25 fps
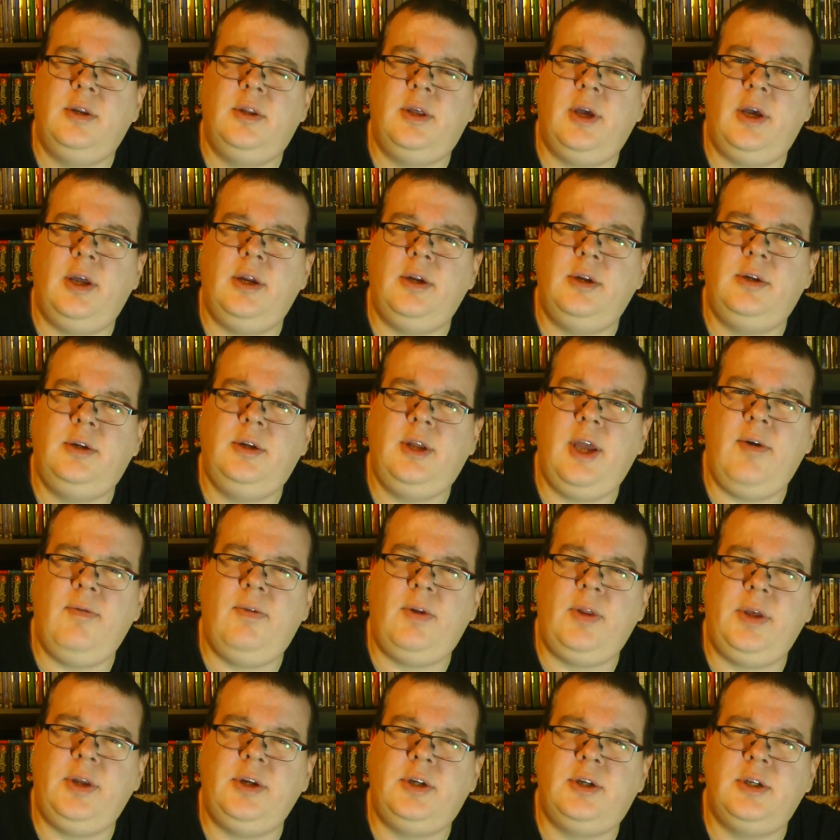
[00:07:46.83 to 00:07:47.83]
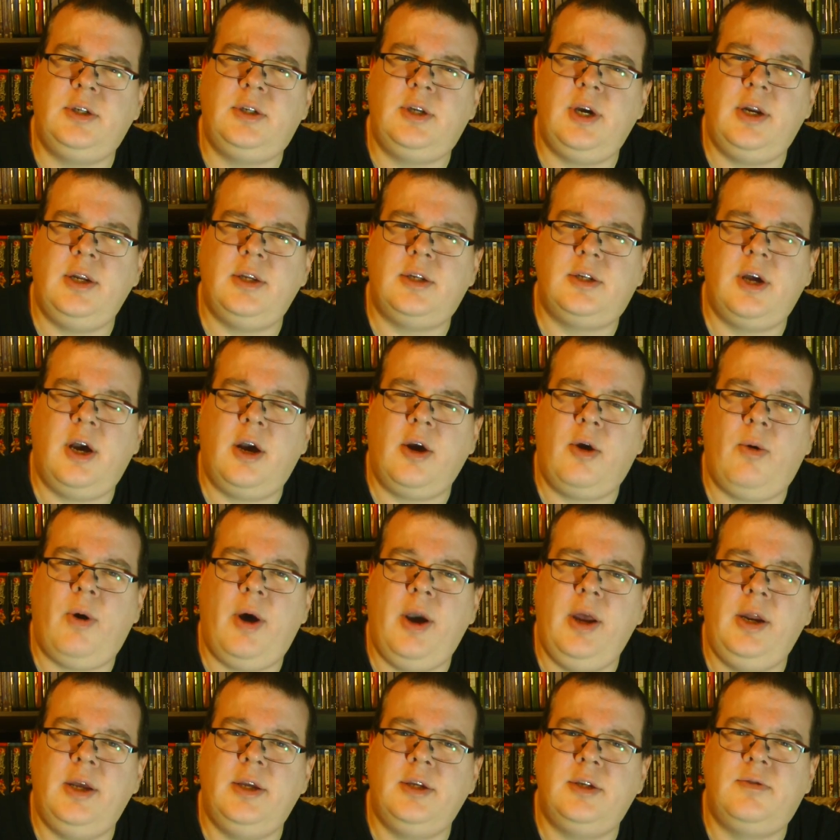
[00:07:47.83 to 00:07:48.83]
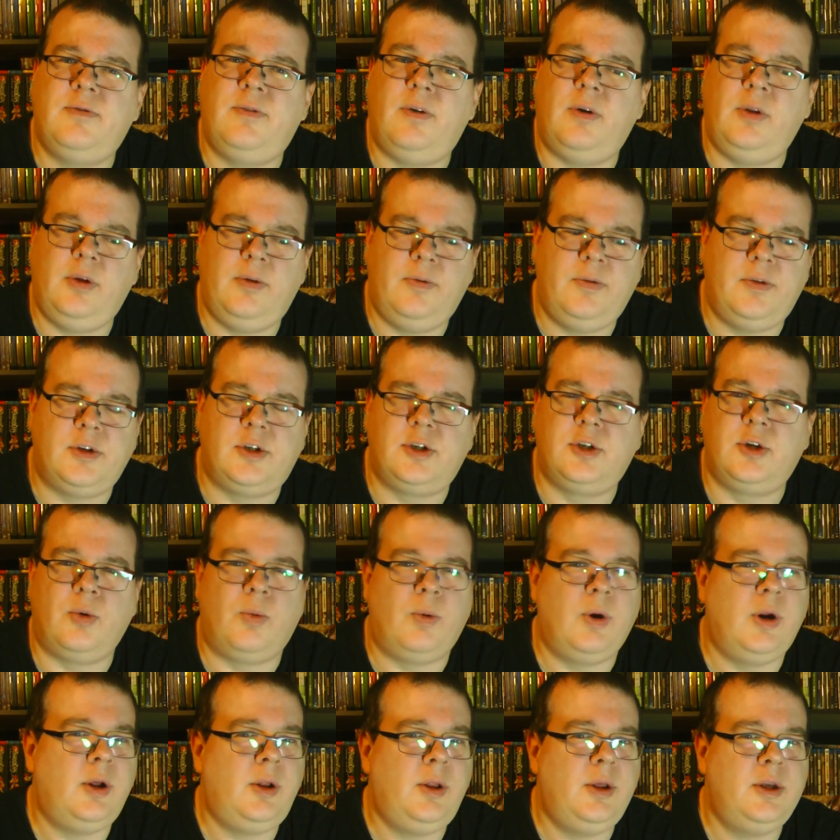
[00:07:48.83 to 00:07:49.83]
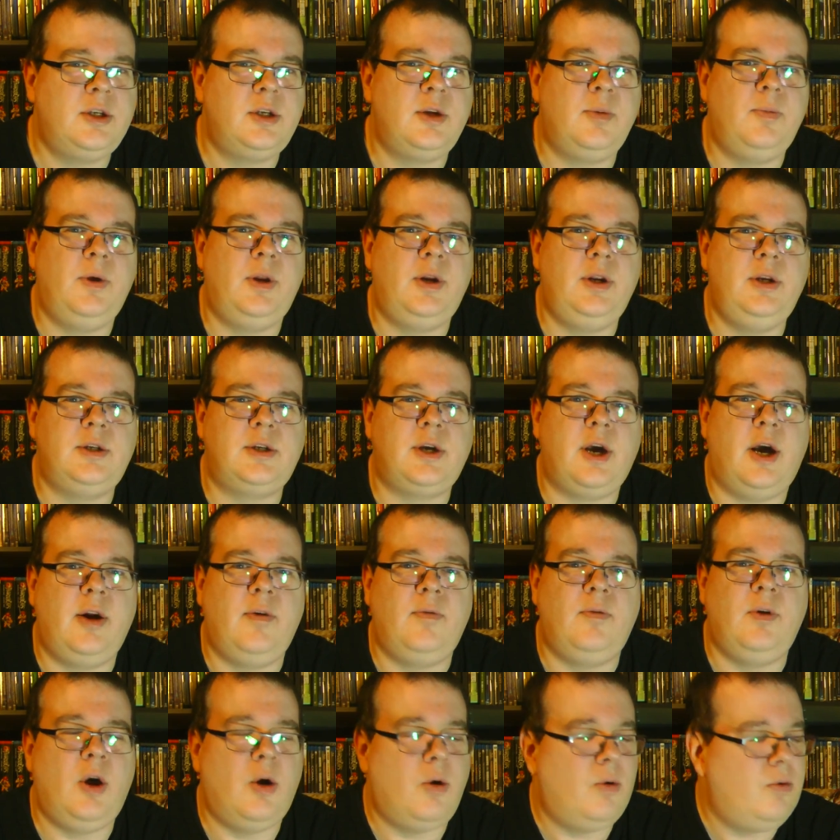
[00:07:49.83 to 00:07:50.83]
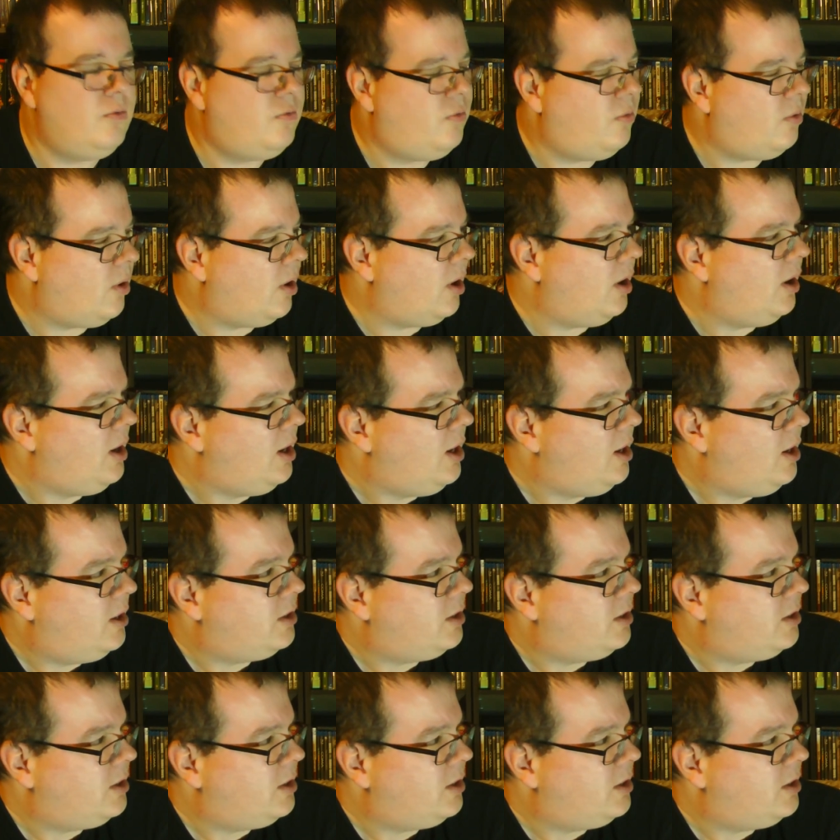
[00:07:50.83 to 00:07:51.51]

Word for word: that David Lynch has done. It's not quite as full of the surrealism that he's kind of known for.